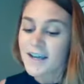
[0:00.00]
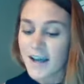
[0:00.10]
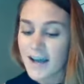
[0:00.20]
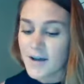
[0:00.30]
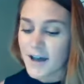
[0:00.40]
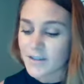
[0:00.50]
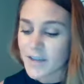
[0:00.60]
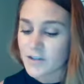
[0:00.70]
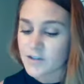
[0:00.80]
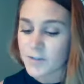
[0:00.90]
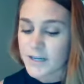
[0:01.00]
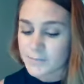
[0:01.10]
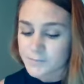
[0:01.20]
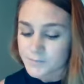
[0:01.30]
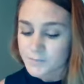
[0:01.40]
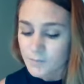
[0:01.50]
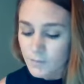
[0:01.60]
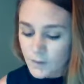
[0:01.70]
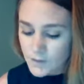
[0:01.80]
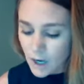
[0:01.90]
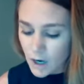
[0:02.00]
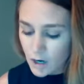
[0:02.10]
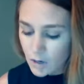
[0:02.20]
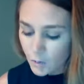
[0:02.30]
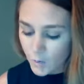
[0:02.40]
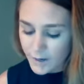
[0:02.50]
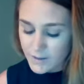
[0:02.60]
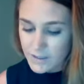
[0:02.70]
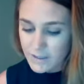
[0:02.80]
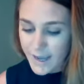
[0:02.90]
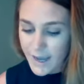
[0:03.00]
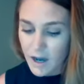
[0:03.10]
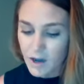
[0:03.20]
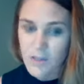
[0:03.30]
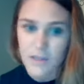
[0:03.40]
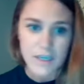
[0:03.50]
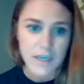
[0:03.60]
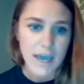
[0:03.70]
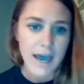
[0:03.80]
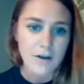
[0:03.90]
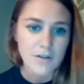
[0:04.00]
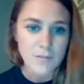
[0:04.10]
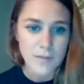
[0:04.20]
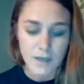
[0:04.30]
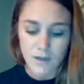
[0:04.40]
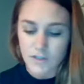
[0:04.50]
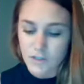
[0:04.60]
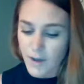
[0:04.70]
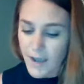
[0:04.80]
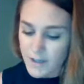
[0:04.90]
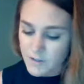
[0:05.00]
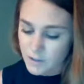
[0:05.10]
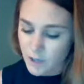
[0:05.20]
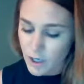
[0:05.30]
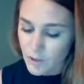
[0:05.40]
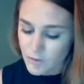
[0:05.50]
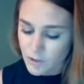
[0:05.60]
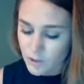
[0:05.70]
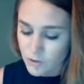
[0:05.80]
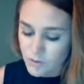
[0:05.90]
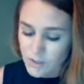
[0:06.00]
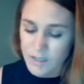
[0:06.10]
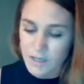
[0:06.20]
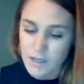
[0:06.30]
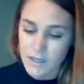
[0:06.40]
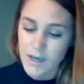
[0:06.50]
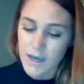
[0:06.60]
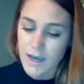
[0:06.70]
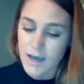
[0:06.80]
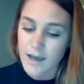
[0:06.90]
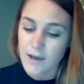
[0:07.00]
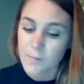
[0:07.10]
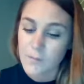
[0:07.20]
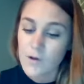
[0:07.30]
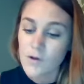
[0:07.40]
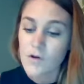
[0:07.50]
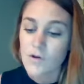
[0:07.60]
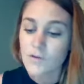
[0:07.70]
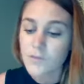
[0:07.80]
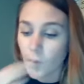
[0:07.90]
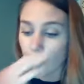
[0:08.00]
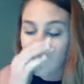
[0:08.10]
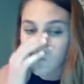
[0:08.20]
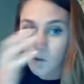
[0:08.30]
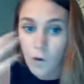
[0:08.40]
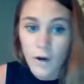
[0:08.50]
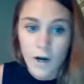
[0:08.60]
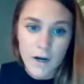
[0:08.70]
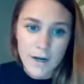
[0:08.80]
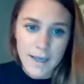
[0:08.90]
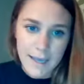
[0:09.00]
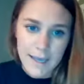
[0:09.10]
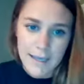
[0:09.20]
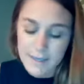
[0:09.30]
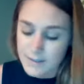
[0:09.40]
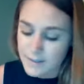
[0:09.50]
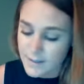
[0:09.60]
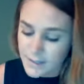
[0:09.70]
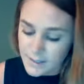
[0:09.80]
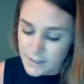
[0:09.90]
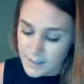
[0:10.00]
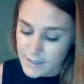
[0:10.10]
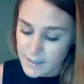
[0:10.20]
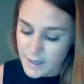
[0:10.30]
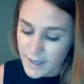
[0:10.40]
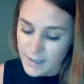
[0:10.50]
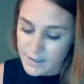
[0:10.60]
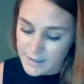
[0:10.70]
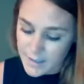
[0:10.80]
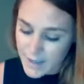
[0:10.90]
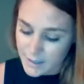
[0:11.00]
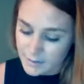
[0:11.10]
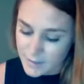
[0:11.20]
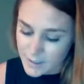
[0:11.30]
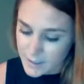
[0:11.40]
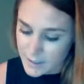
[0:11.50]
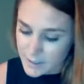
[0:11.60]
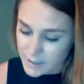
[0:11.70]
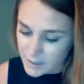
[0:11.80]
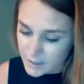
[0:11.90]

out of the House Committee. So where is it now? The House bill still has to go to the full floor, and they need exactly,